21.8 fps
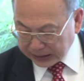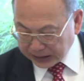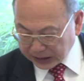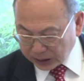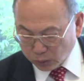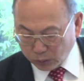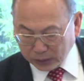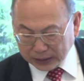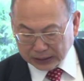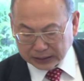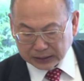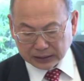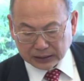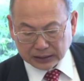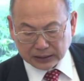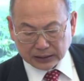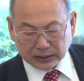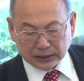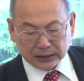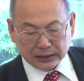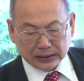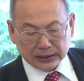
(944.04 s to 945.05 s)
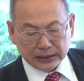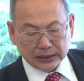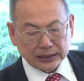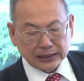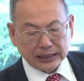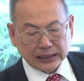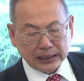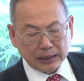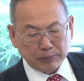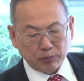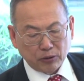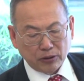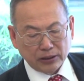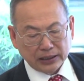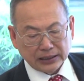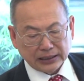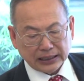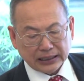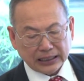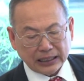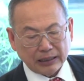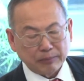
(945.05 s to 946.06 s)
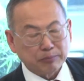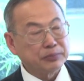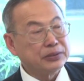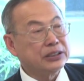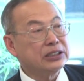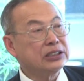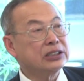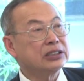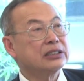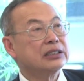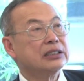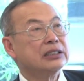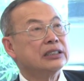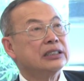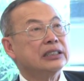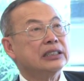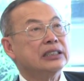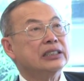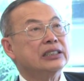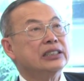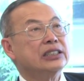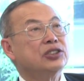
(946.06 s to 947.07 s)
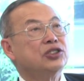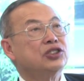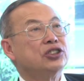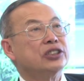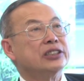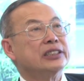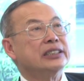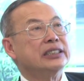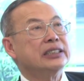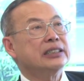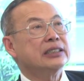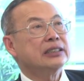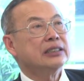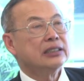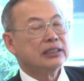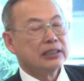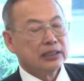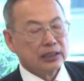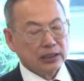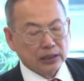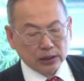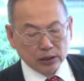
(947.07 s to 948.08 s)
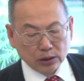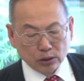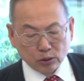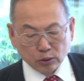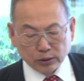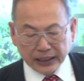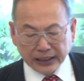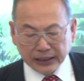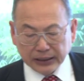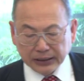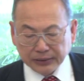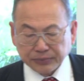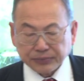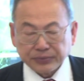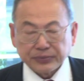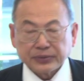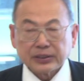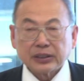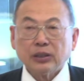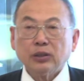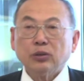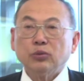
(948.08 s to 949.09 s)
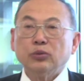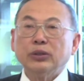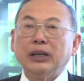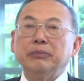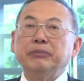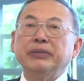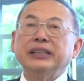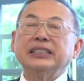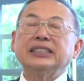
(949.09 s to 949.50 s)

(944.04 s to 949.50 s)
This is what Singapore has accomplished in this journey. Today, we are